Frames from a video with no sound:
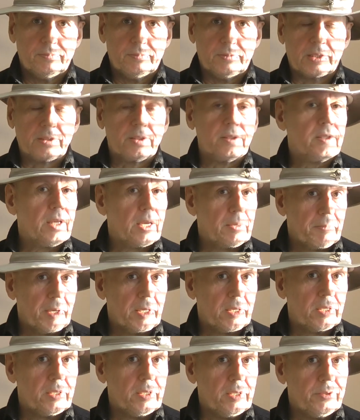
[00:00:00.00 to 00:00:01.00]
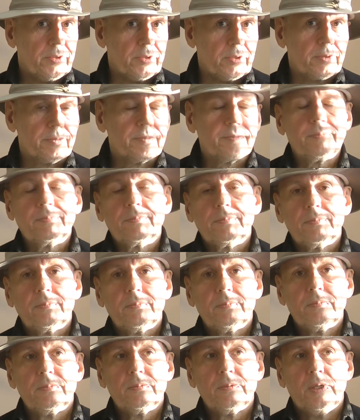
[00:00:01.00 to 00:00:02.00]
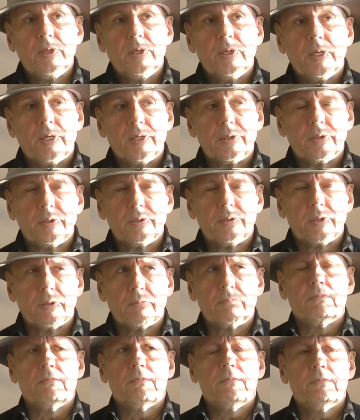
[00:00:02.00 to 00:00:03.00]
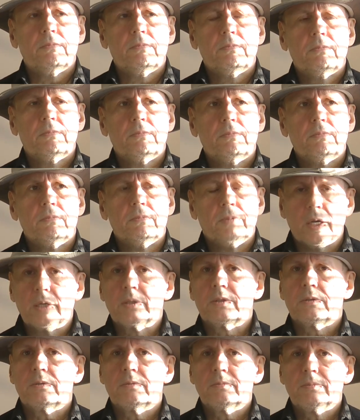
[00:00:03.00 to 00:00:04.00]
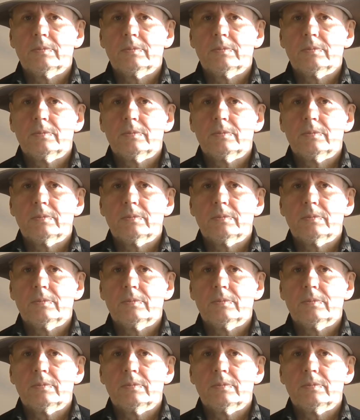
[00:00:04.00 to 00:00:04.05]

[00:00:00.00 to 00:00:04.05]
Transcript: Doesn't that make it easier? And she said, yes.